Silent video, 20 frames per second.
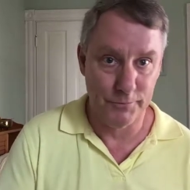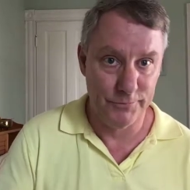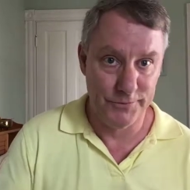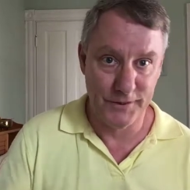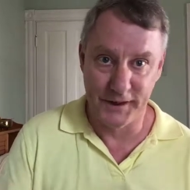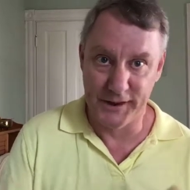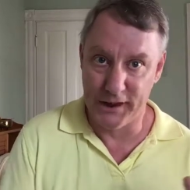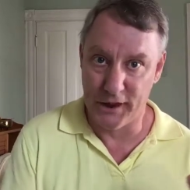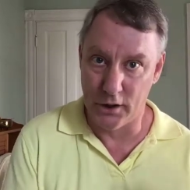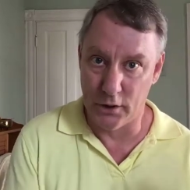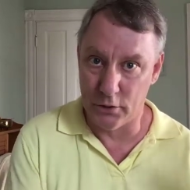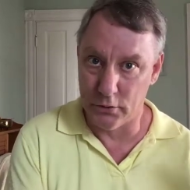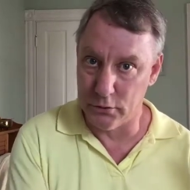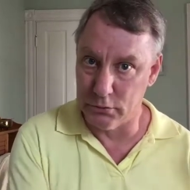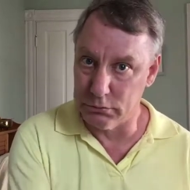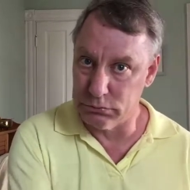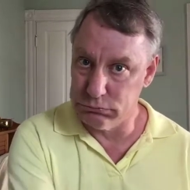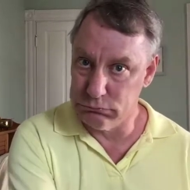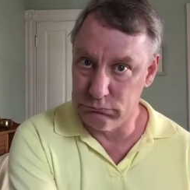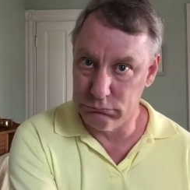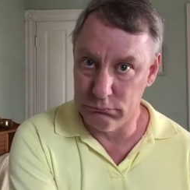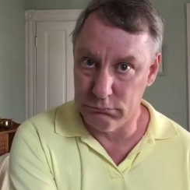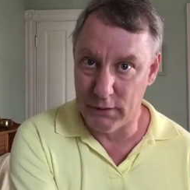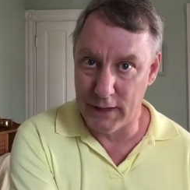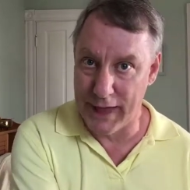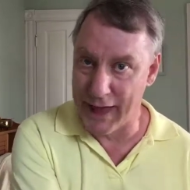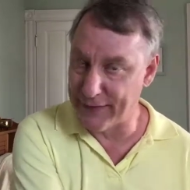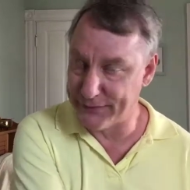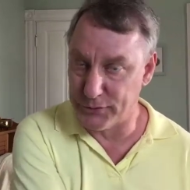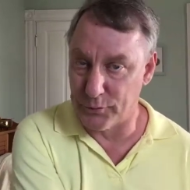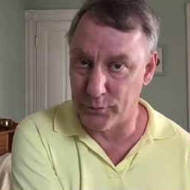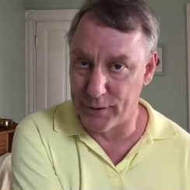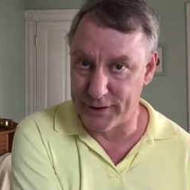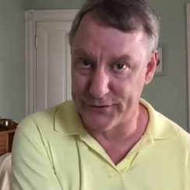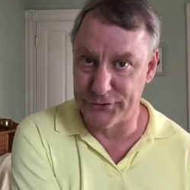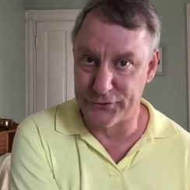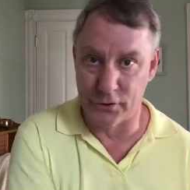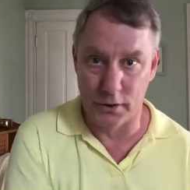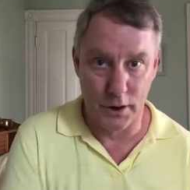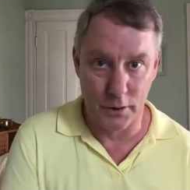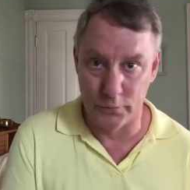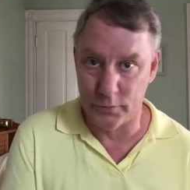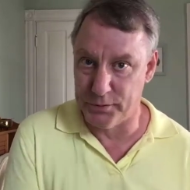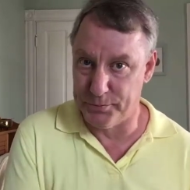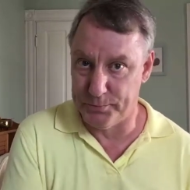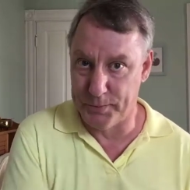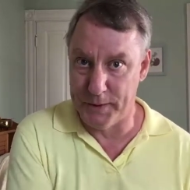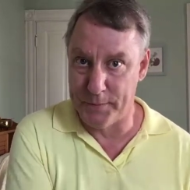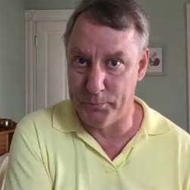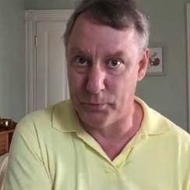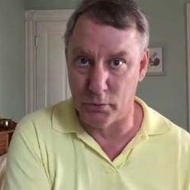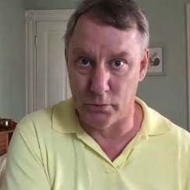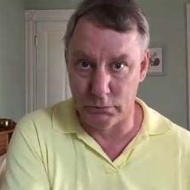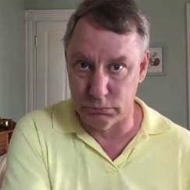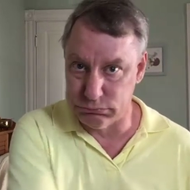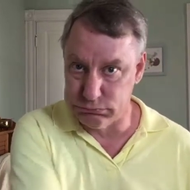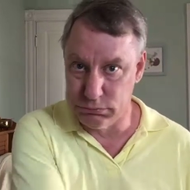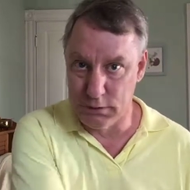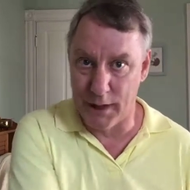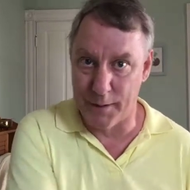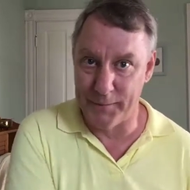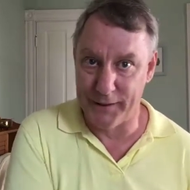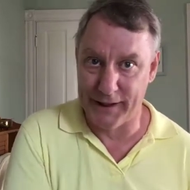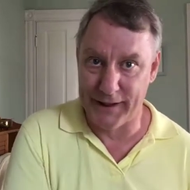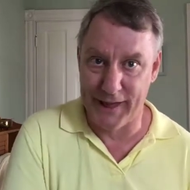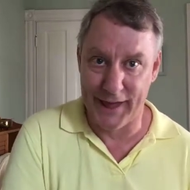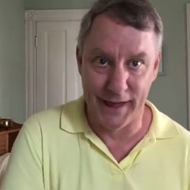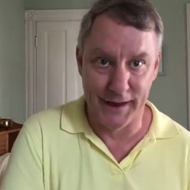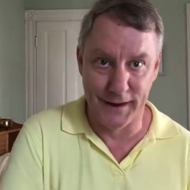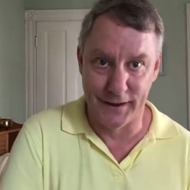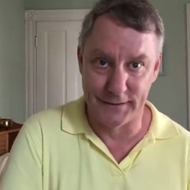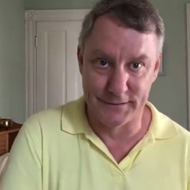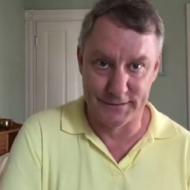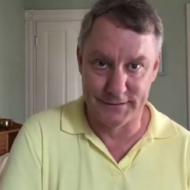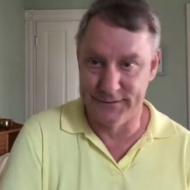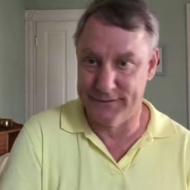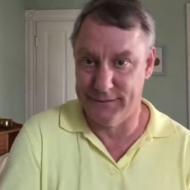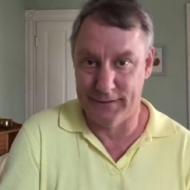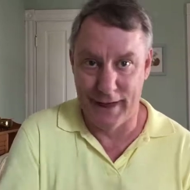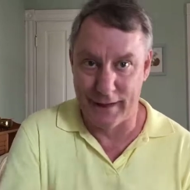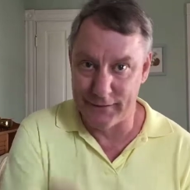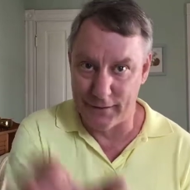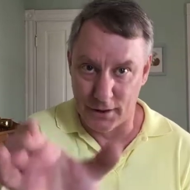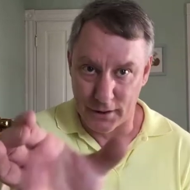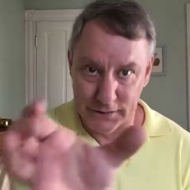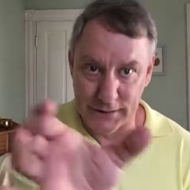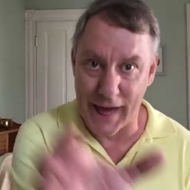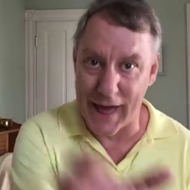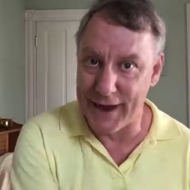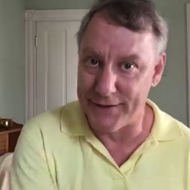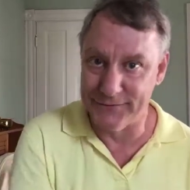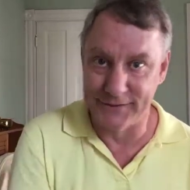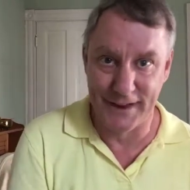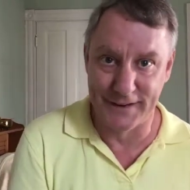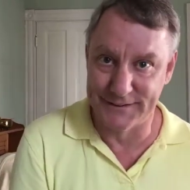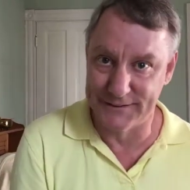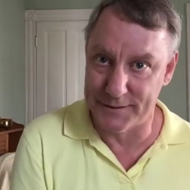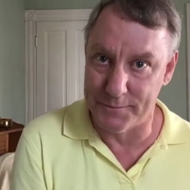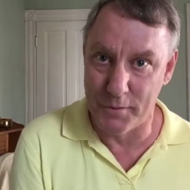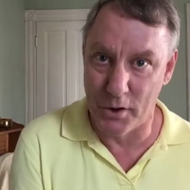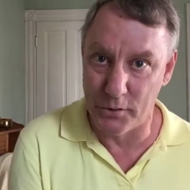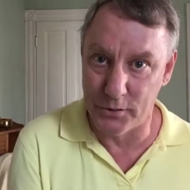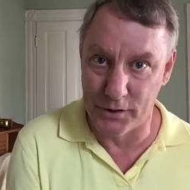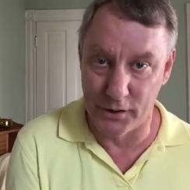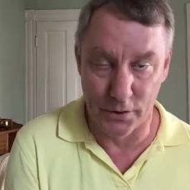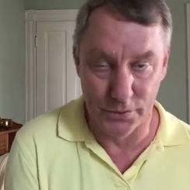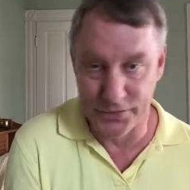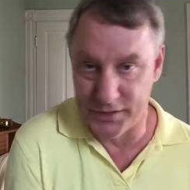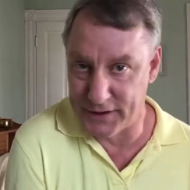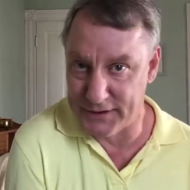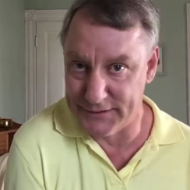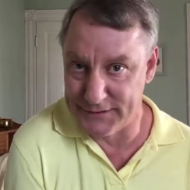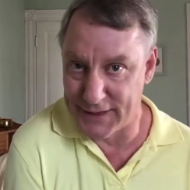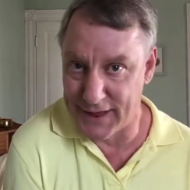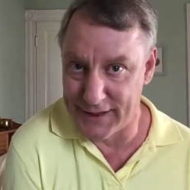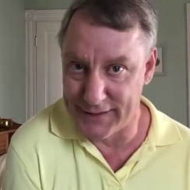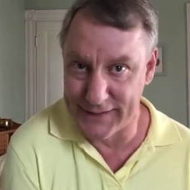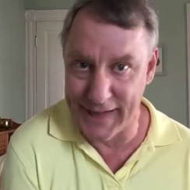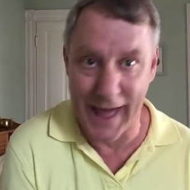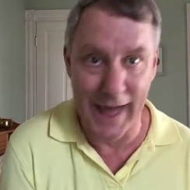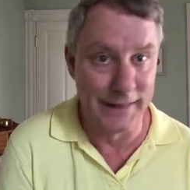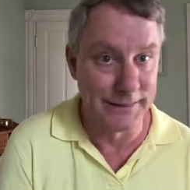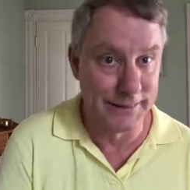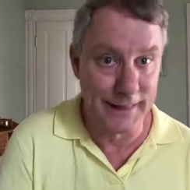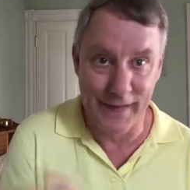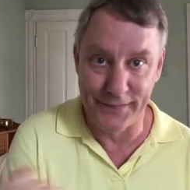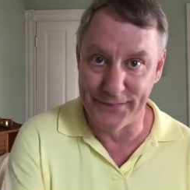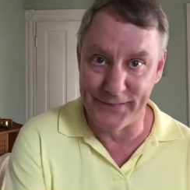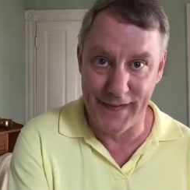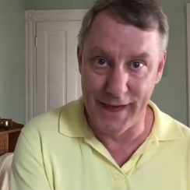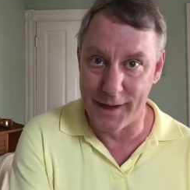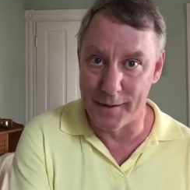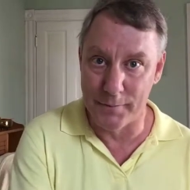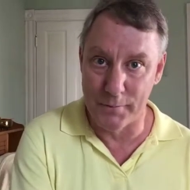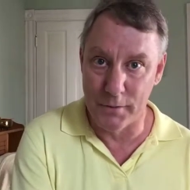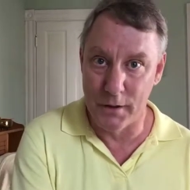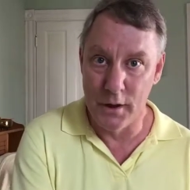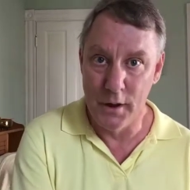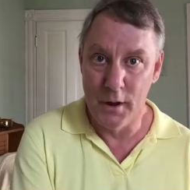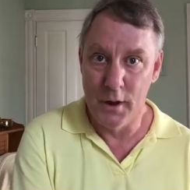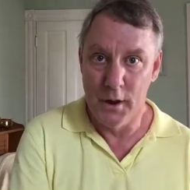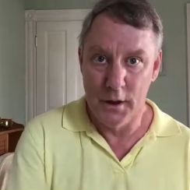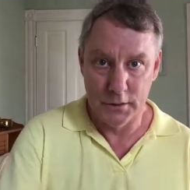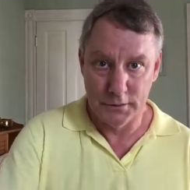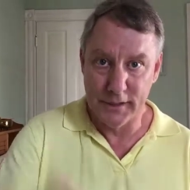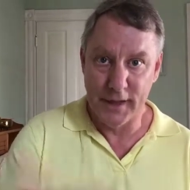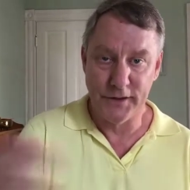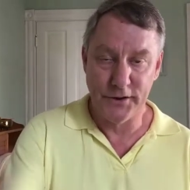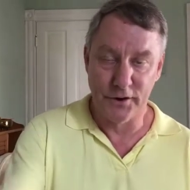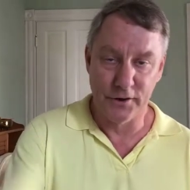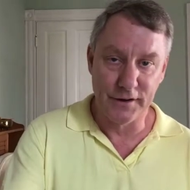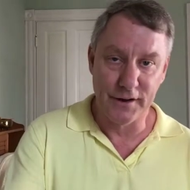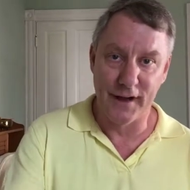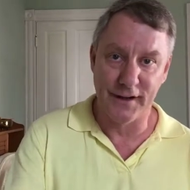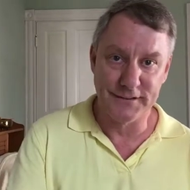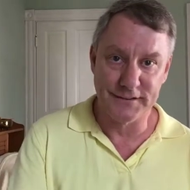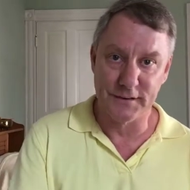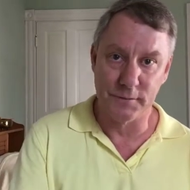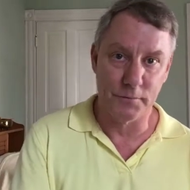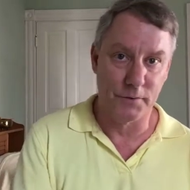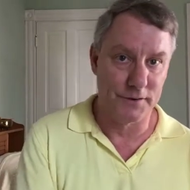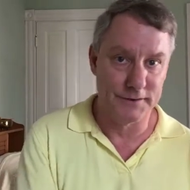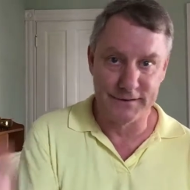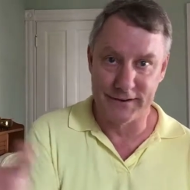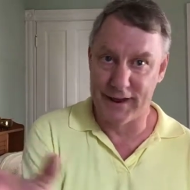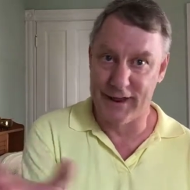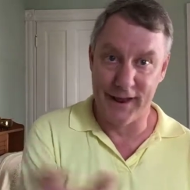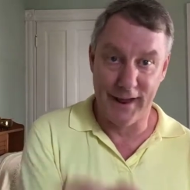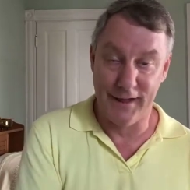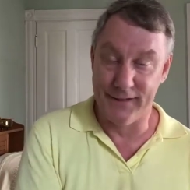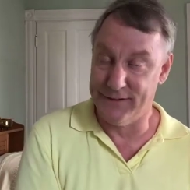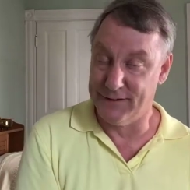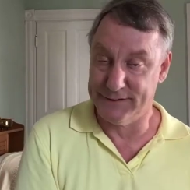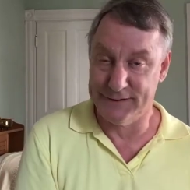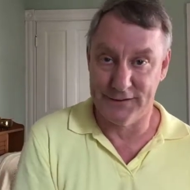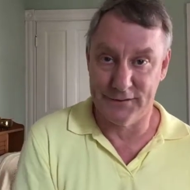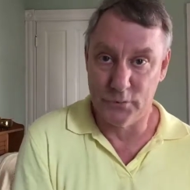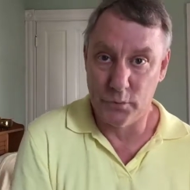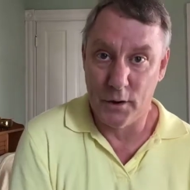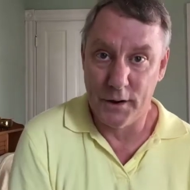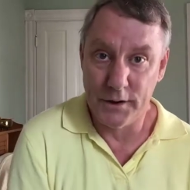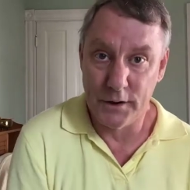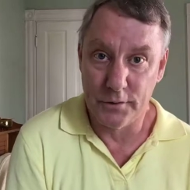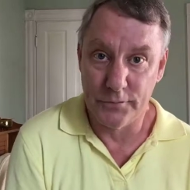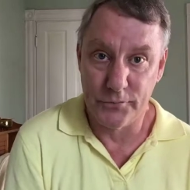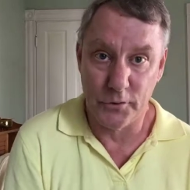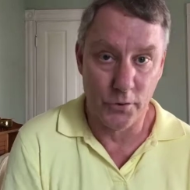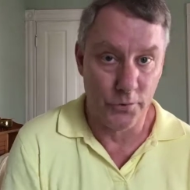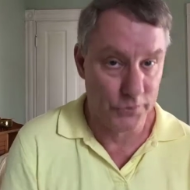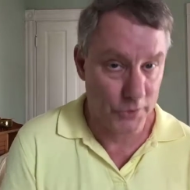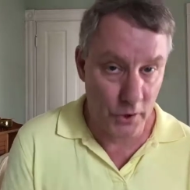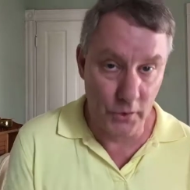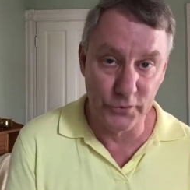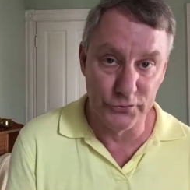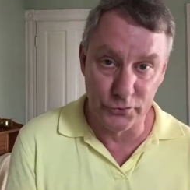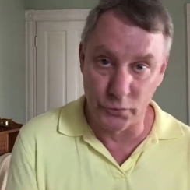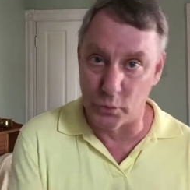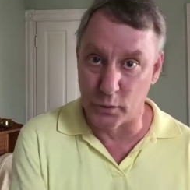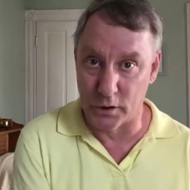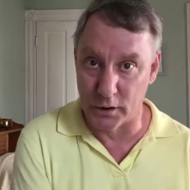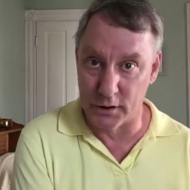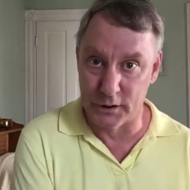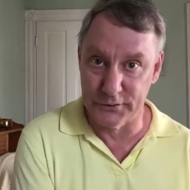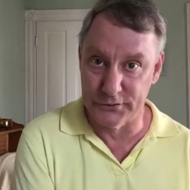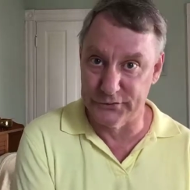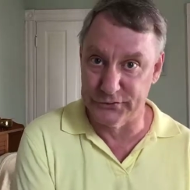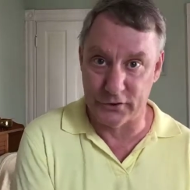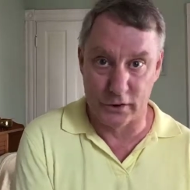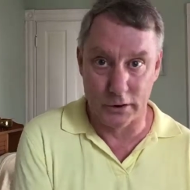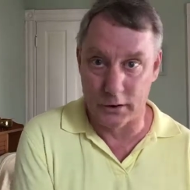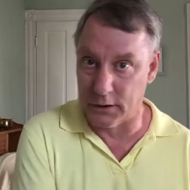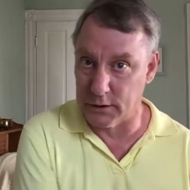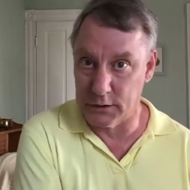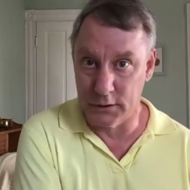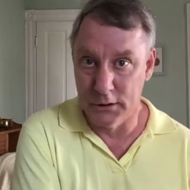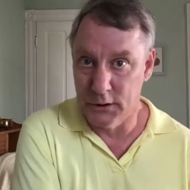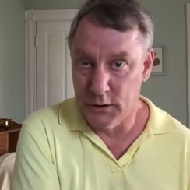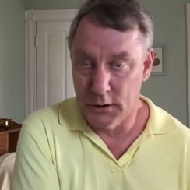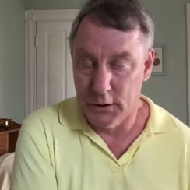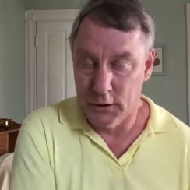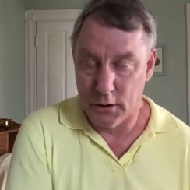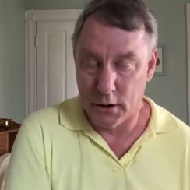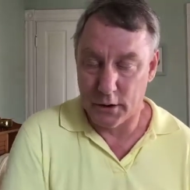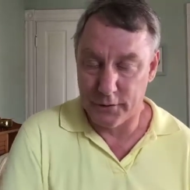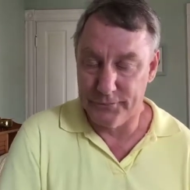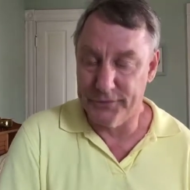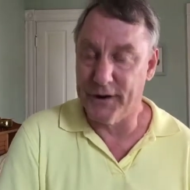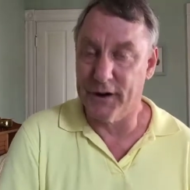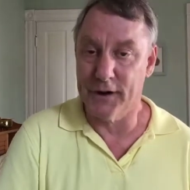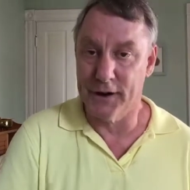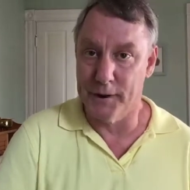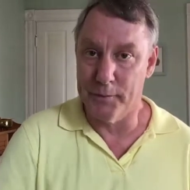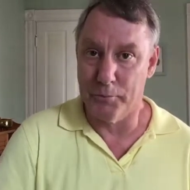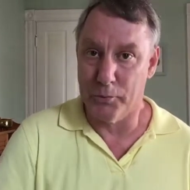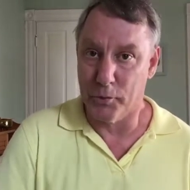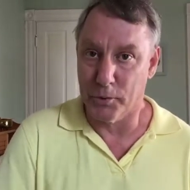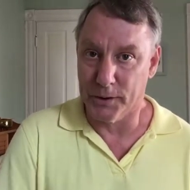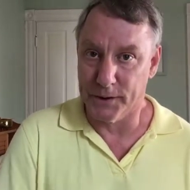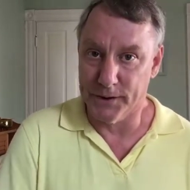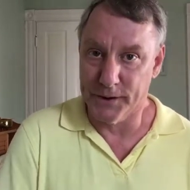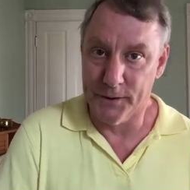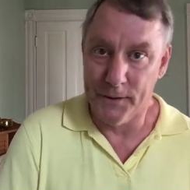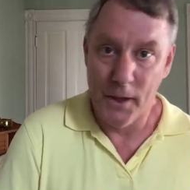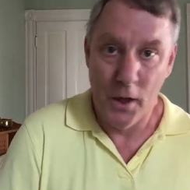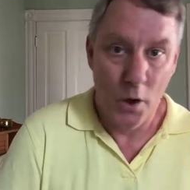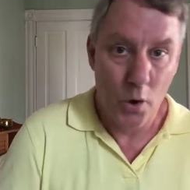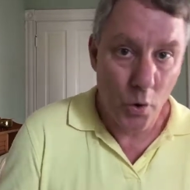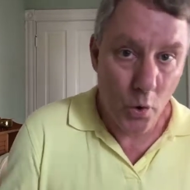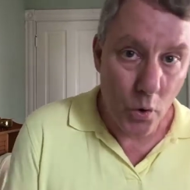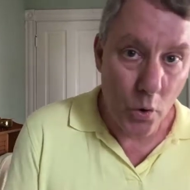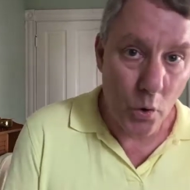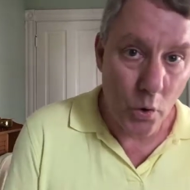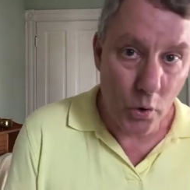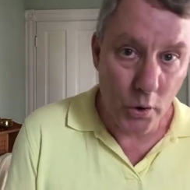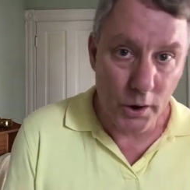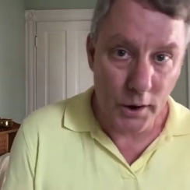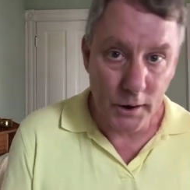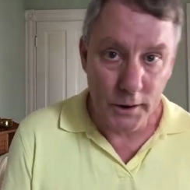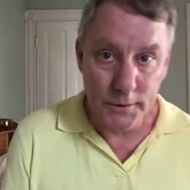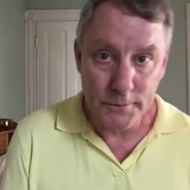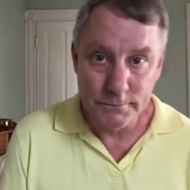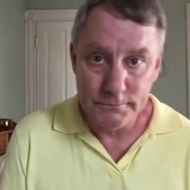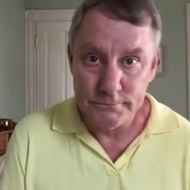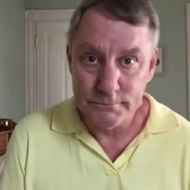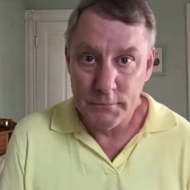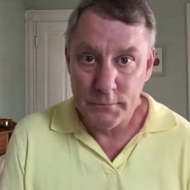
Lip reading: Video at the restaurant with people coming in and a live testimonial, things like that. Let your customers say, hey, this is wonderful. Those words are very important. Or